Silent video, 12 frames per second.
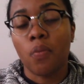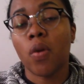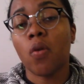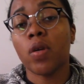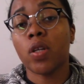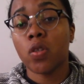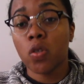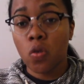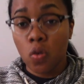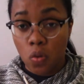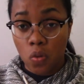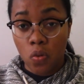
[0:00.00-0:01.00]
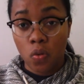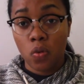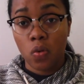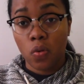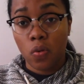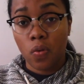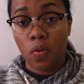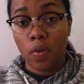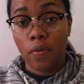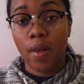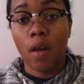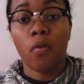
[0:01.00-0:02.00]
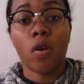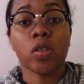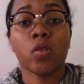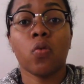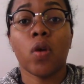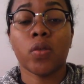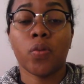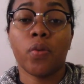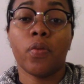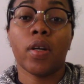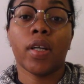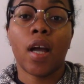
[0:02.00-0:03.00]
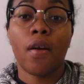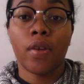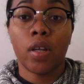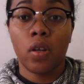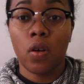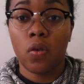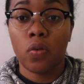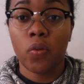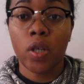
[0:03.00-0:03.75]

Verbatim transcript: But we knew that Russell Westbrook would carry the load.